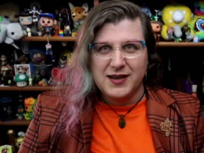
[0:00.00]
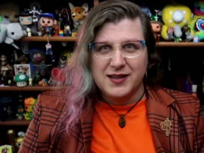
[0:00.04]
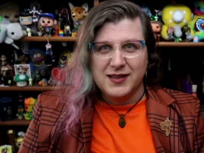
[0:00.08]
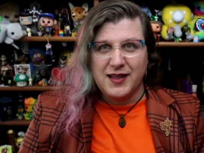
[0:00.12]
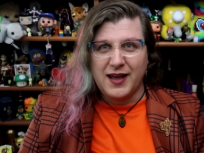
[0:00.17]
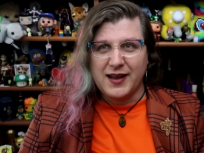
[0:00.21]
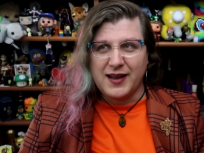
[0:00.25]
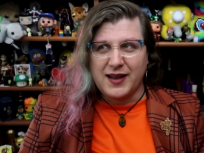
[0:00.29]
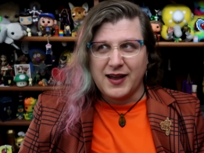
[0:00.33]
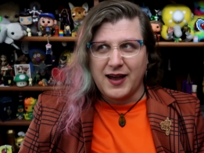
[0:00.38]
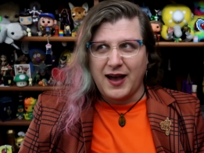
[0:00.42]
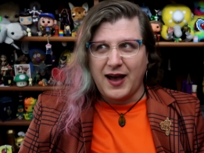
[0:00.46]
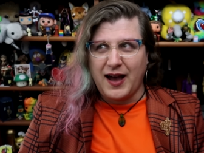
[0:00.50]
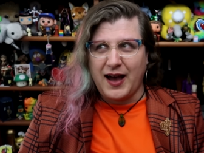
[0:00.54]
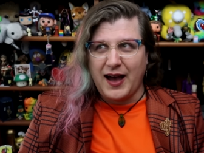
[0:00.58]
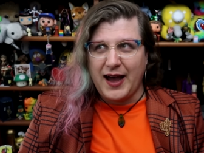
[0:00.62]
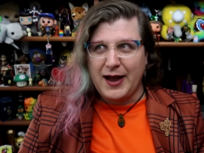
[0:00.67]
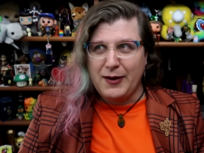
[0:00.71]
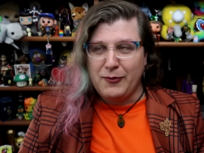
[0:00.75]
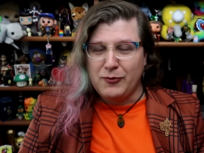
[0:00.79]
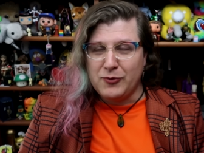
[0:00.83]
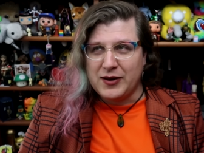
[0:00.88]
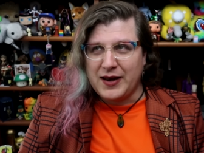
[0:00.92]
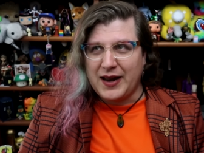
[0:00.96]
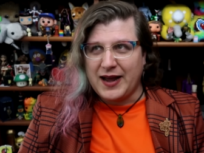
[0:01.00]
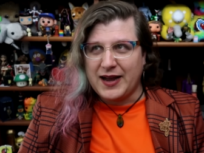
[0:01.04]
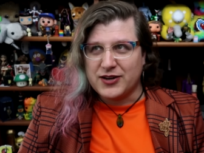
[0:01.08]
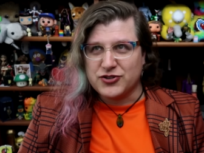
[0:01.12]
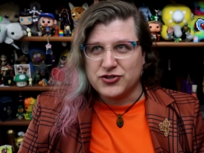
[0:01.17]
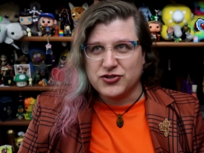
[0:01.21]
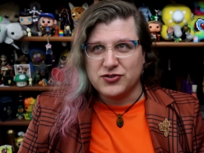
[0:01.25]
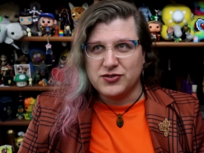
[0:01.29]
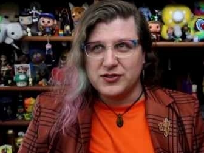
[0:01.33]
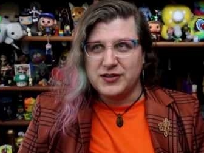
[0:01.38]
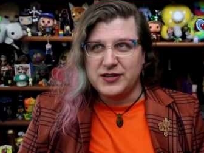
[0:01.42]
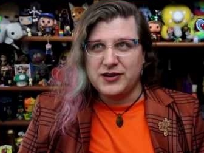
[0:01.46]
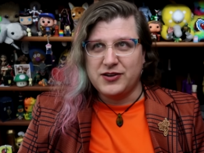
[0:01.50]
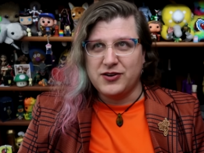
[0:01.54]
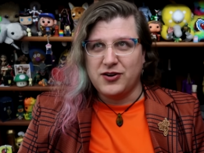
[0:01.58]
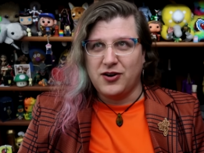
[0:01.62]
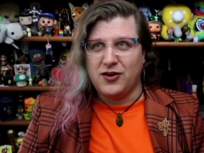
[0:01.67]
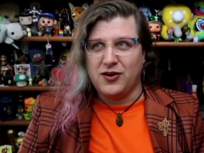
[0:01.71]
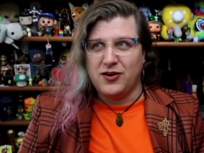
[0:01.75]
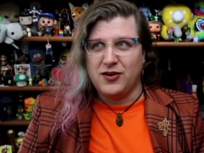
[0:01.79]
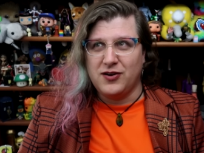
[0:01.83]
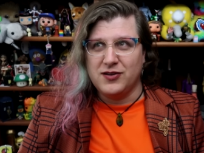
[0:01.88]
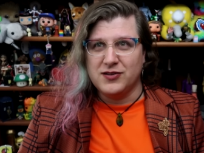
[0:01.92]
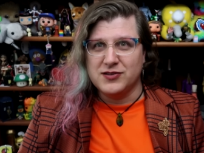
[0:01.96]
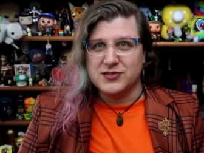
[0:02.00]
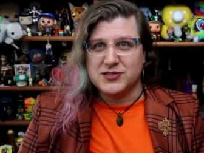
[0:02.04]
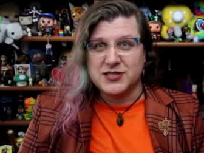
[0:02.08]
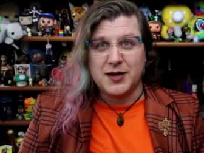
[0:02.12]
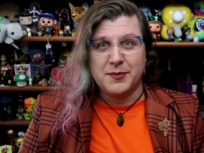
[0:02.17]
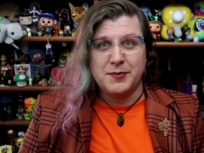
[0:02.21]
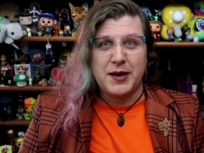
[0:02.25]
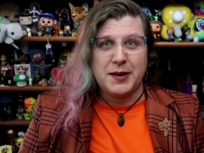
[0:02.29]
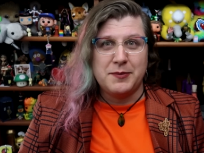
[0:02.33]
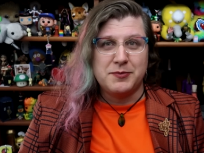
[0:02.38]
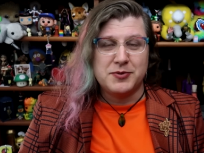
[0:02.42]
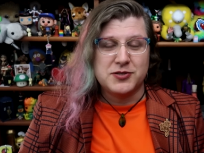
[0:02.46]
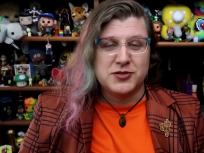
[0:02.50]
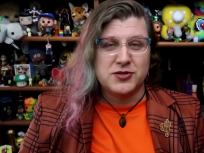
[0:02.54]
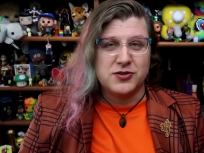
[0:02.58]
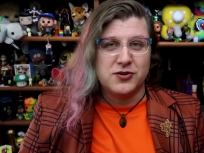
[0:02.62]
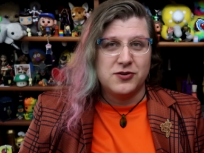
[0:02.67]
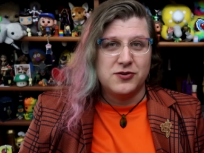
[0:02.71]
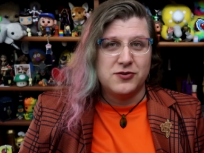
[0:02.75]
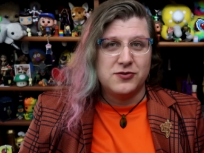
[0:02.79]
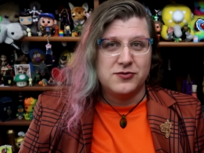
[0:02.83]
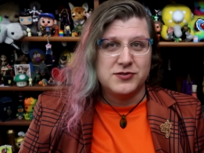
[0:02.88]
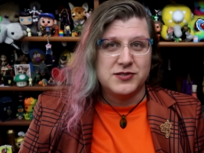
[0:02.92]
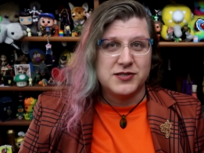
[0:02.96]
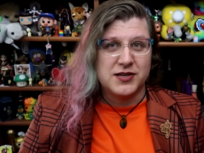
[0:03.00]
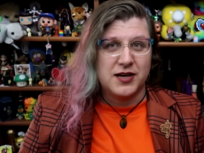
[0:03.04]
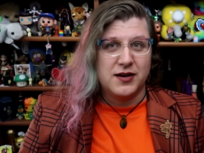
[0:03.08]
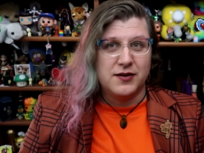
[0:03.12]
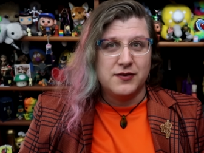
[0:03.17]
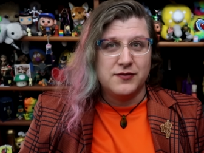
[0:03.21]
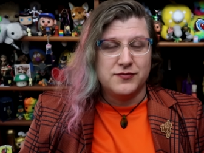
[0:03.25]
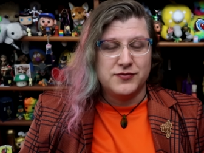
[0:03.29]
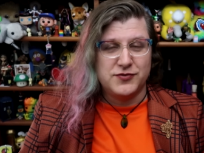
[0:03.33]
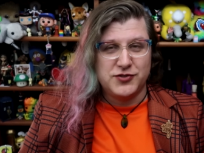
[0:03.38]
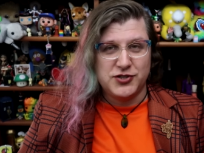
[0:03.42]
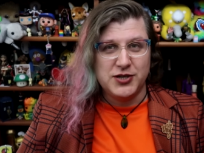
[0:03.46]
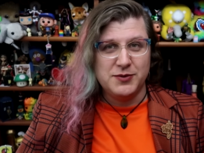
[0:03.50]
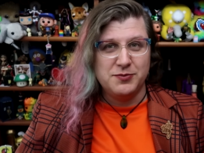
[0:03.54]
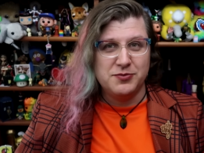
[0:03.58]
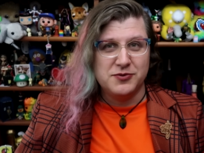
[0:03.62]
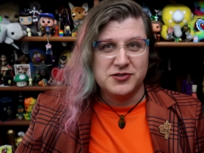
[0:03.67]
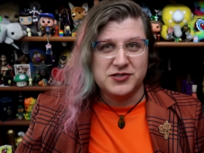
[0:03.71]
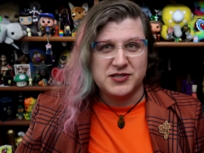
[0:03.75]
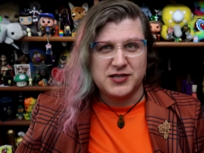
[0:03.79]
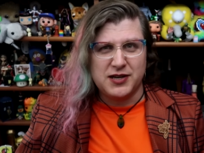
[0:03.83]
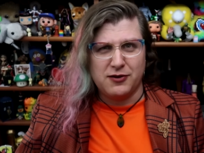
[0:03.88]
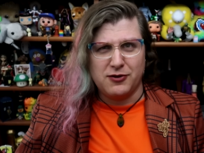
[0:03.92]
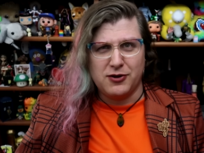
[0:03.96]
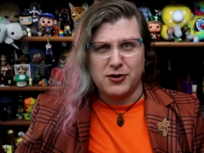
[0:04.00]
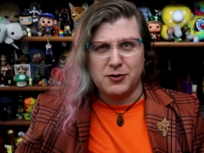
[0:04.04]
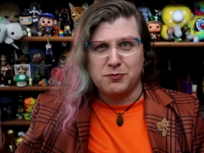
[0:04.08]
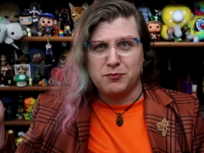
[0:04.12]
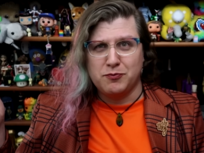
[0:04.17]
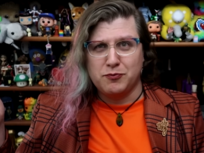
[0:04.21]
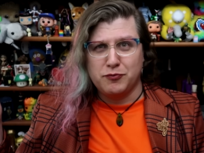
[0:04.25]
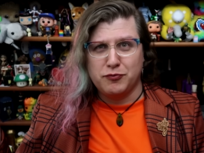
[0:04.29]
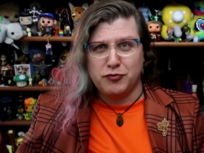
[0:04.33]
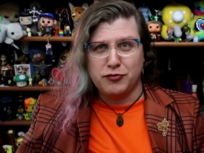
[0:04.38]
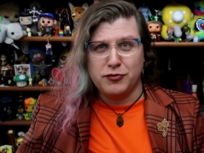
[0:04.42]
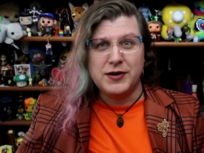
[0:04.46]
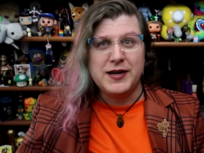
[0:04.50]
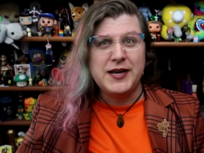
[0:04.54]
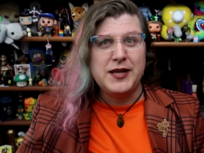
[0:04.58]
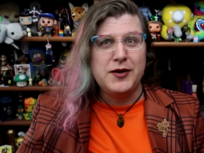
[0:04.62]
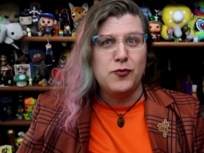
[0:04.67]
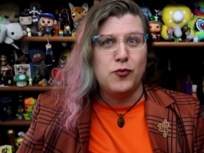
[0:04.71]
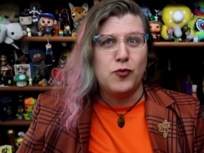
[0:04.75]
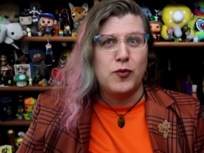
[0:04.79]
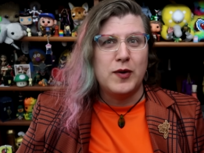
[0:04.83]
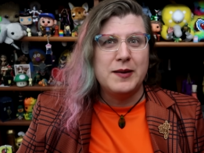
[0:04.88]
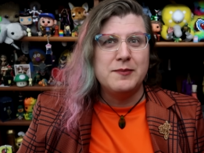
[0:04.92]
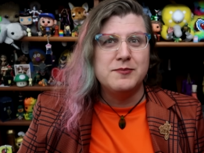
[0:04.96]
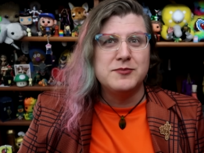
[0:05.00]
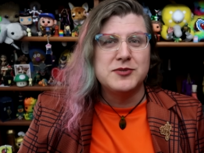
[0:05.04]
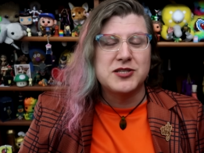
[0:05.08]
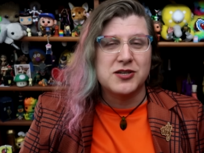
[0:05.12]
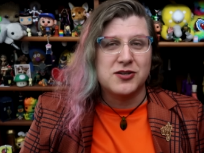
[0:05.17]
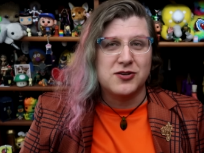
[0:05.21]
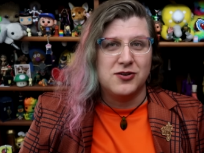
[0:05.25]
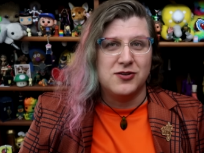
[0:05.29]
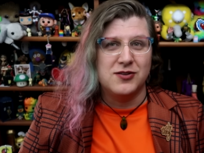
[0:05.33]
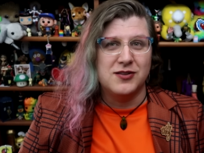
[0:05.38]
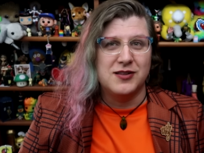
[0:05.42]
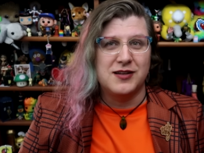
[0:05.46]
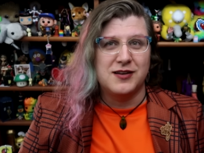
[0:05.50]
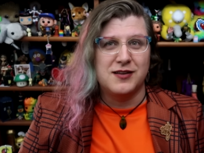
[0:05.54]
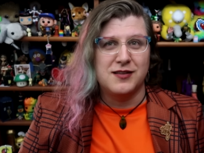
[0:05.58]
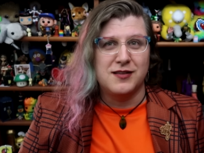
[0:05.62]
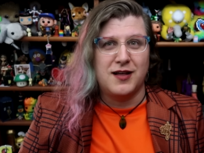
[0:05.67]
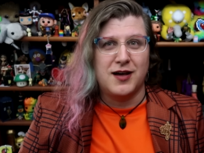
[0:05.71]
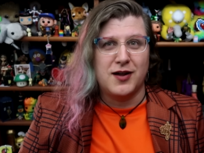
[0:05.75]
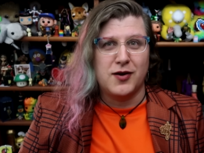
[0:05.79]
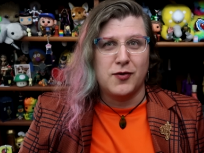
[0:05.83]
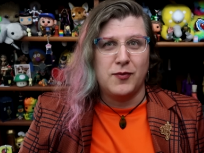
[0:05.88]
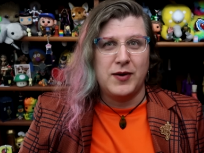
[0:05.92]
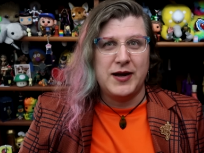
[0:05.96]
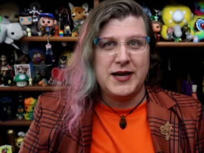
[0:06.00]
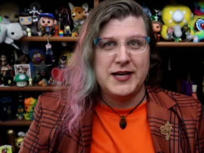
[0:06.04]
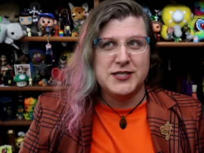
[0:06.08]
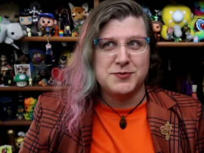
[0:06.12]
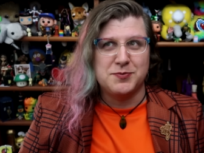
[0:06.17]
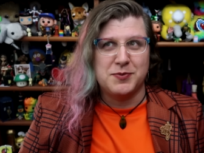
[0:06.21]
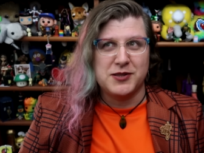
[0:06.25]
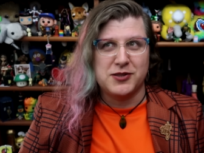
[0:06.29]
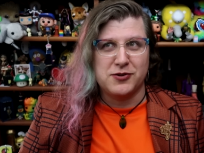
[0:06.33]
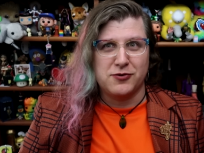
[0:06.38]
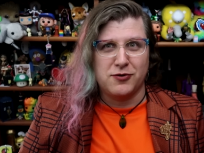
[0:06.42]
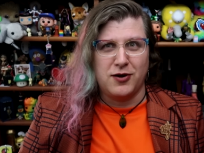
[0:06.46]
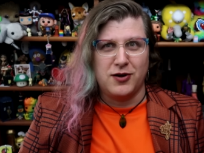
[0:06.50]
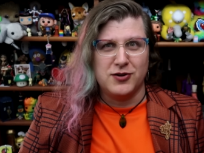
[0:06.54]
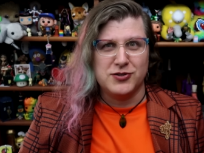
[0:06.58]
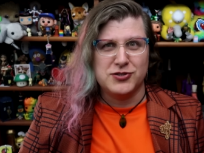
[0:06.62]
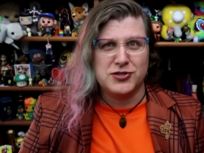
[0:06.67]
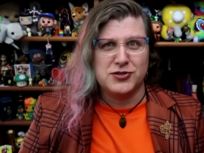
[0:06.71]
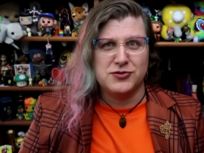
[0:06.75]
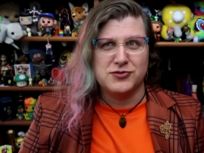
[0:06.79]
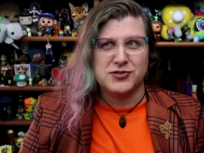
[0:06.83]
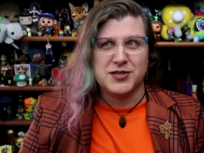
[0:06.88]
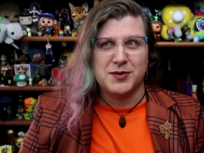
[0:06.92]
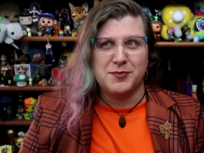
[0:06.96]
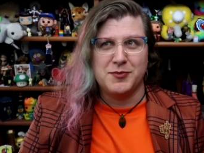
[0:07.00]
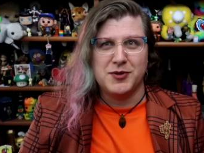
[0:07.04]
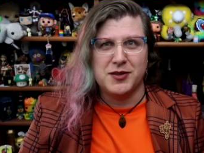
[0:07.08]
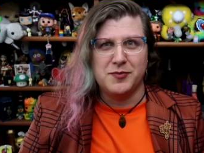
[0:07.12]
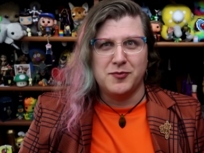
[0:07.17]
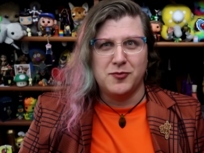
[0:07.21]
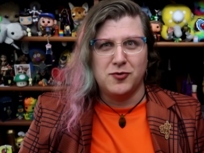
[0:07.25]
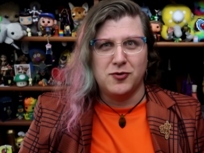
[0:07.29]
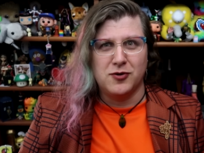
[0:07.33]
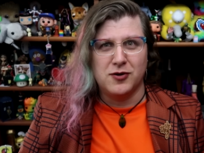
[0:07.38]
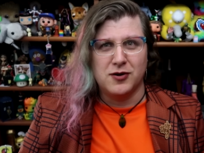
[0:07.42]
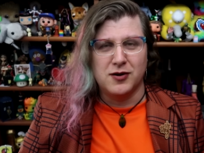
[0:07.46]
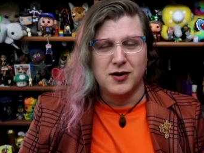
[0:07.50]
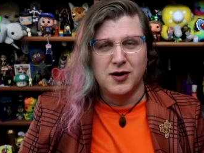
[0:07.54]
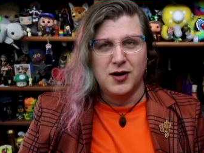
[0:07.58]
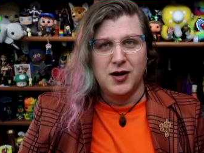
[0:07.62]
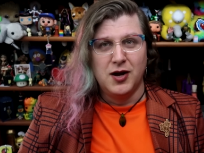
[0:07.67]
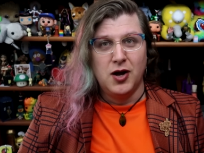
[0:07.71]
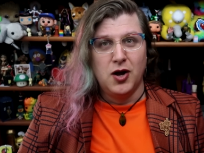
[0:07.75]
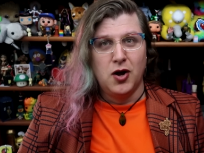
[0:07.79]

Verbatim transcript: Like, I would actually call some episodes of Chibnall's era pretty whimsical in a lot of ways, but they're also some of the more